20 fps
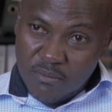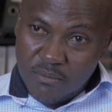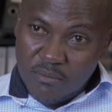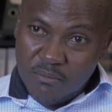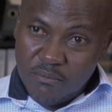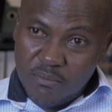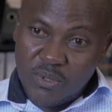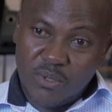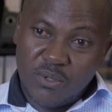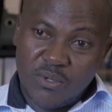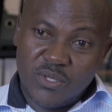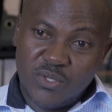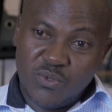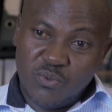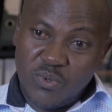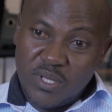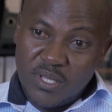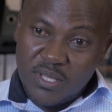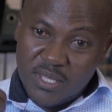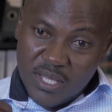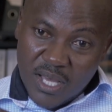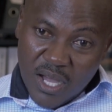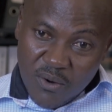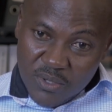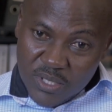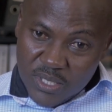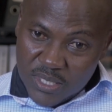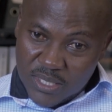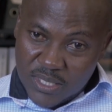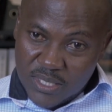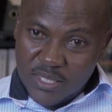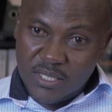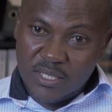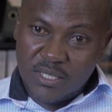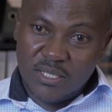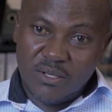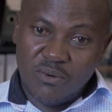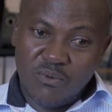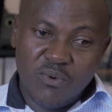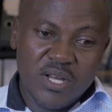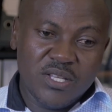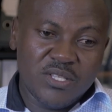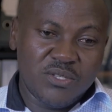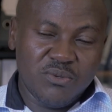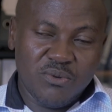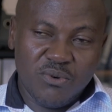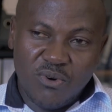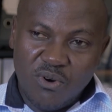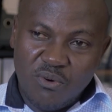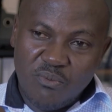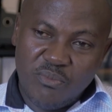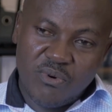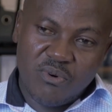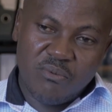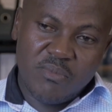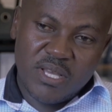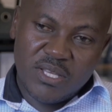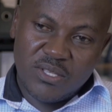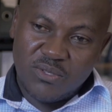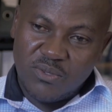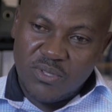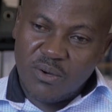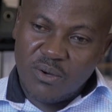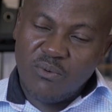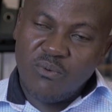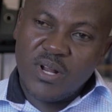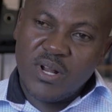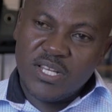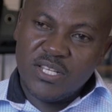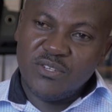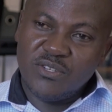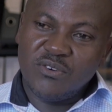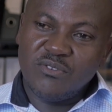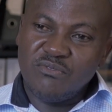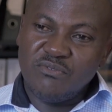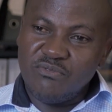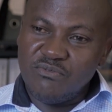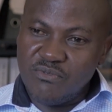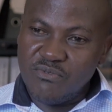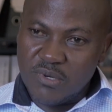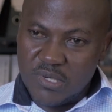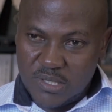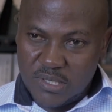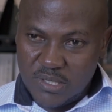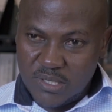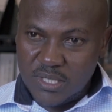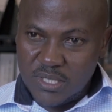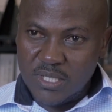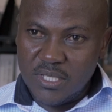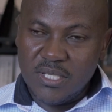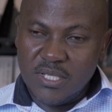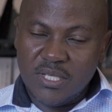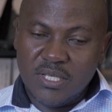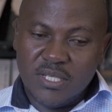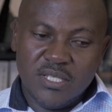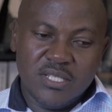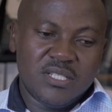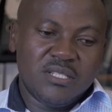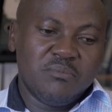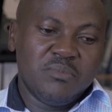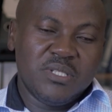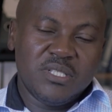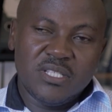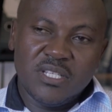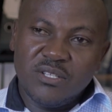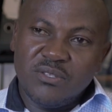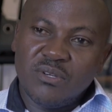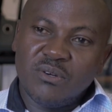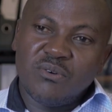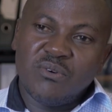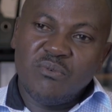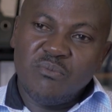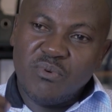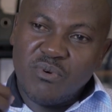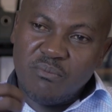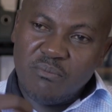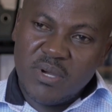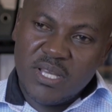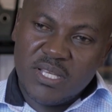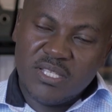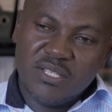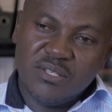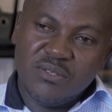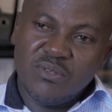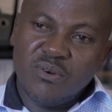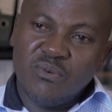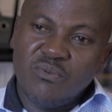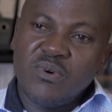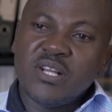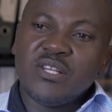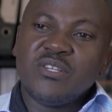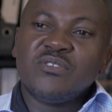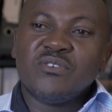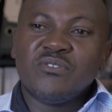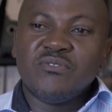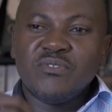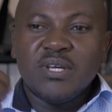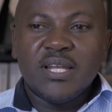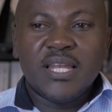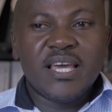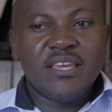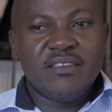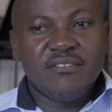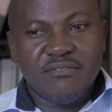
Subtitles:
because without it, once you compromise on the quality of food, it means that you're compromising the quality of your life.